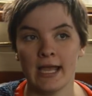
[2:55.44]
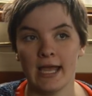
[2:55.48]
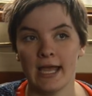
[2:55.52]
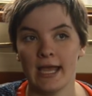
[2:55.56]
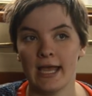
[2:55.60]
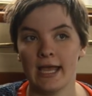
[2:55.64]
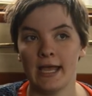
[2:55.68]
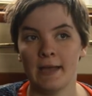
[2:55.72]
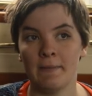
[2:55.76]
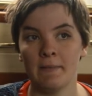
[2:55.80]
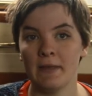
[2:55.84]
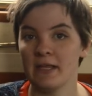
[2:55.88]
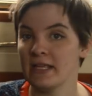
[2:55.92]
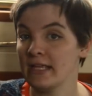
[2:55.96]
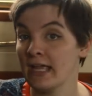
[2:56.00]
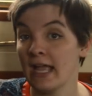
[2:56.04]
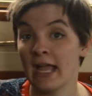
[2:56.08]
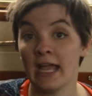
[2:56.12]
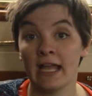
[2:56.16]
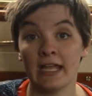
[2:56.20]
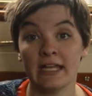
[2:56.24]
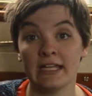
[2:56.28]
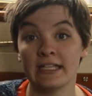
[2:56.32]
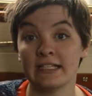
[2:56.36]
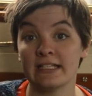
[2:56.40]
Um, yeah,
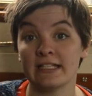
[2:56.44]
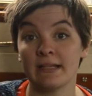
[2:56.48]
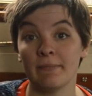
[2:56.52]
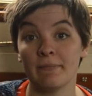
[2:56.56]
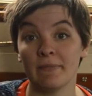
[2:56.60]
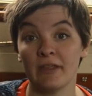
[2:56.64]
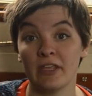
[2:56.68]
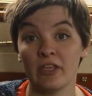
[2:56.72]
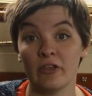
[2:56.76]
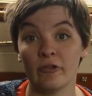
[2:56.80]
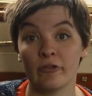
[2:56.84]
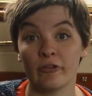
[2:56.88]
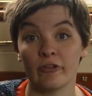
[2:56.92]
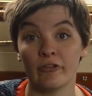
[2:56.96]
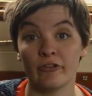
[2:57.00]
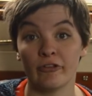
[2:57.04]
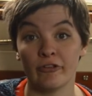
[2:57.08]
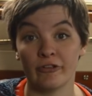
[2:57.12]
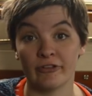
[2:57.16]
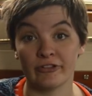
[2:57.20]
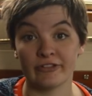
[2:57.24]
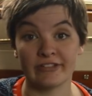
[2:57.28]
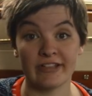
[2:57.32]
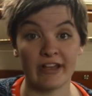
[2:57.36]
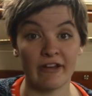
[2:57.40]
it's something you can do
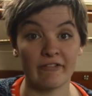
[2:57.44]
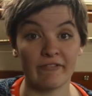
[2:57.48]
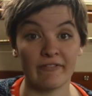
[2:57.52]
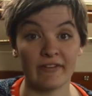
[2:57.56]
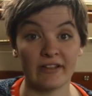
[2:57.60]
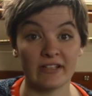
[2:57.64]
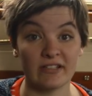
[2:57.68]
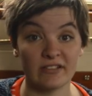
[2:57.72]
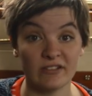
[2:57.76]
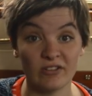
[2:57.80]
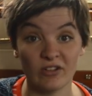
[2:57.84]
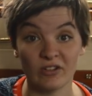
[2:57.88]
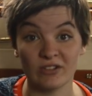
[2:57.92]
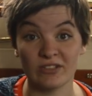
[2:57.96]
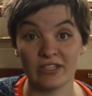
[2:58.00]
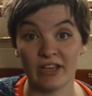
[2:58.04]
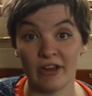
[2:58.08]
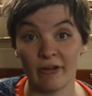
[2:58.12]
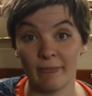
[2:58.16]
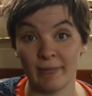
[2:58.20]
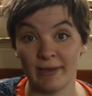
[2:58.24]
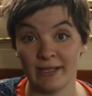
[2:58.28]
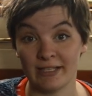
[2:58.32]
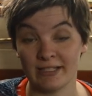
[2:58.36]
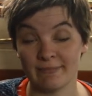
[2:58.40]
yourself. It's not
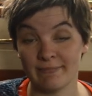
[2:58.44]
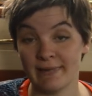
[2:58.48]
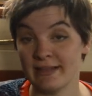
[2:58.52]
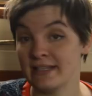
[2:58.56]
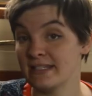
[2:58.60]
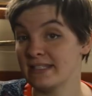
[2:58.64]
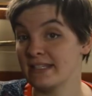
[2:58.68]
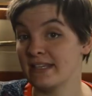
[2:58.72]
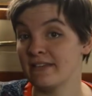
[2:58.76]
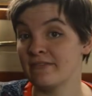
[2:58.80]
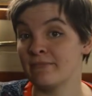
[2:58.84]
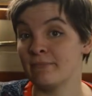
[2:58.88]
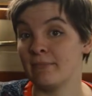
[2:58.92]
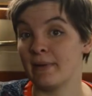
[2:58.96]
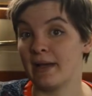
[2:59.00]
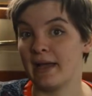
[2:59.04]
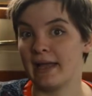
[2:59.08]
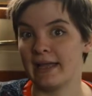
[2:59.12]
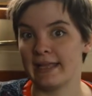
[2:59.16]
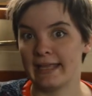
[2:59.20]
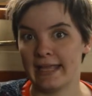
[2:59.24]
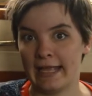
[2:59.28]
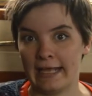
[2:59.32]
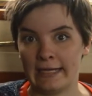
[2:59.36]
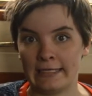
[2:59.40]
terribly expensive, but
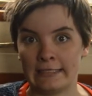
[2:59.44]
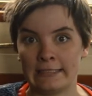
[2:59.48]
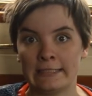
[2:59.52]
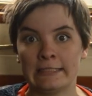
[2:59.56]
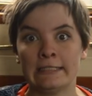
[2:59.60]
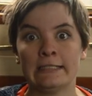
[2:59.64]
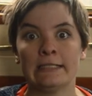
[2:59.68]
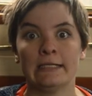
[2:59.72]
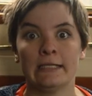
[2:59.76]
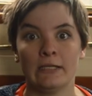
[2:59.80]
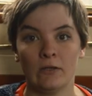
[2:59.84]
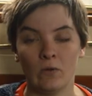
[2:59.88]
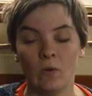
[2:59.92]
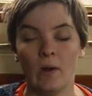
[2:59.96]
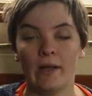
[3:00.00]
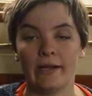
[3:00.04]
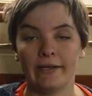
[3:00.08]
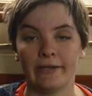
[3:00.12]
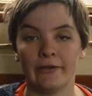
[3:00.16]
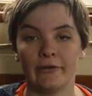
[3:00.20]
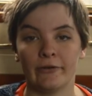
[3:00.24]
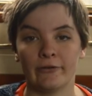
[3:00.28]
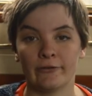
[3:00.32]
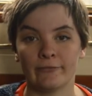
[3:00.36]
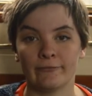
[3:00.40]
again, quite
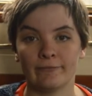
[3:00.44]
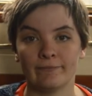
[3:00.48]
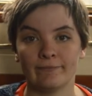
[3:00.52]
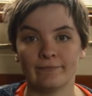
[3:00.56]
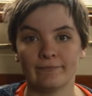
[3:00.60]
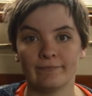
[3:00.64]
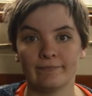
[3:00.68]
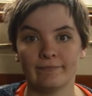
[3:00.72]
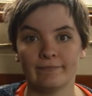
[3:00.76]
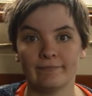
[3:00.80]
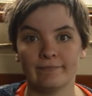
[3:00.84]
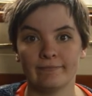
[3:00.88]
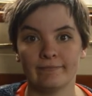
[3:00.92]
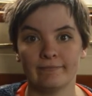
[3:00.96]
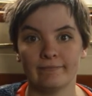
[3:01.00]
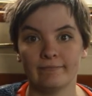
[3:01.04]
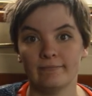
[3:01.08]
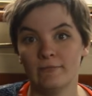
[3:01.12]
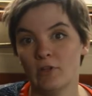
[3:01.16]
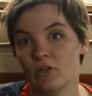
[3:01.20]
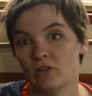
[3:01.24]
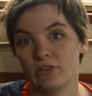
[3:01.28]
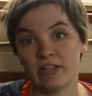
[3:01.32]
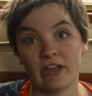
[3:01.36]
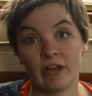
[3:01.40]
long.
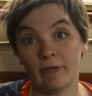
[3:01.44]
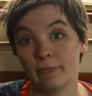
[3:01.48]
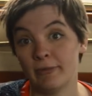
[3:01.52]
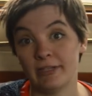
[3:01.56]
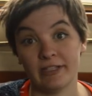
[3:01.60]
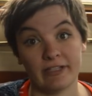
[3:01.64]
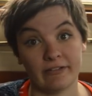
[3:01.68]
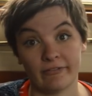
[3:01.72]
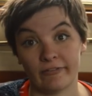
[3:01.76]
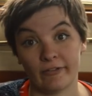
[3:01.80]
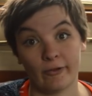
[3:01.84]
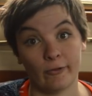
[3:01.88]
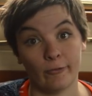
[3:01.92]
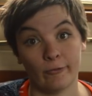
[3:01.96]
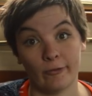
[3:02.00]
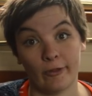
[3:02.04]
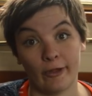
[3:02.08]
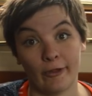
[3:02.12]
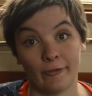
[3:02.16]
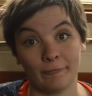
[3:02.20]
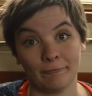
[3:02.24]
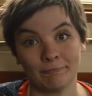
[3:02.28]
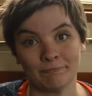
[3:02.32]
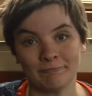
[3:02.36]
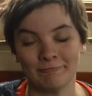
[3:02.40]
Not terribly difficult
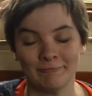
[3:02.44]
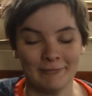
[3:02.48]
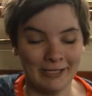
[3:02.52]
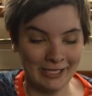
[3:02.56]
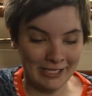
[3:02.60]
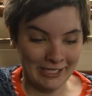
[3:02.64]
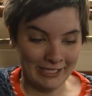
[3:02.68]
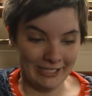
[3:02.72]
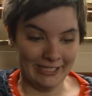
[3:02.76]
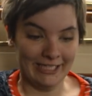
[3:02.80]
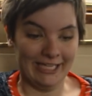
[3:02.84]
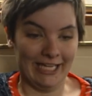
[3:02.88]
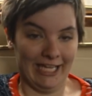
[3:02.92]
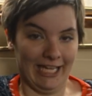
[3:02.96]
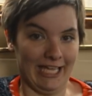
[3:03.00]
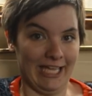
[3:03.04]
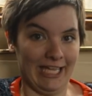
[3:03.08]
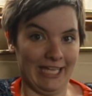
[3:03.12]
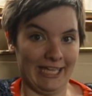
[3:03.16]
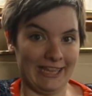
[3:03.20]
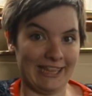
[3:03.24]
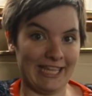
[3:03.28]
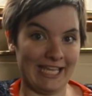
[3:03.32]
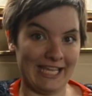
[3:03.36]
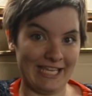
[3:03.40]
though. Uh,
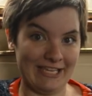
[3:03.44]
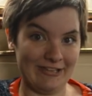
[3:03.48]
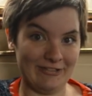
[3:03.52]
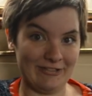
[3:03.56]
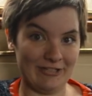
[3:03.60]
thank you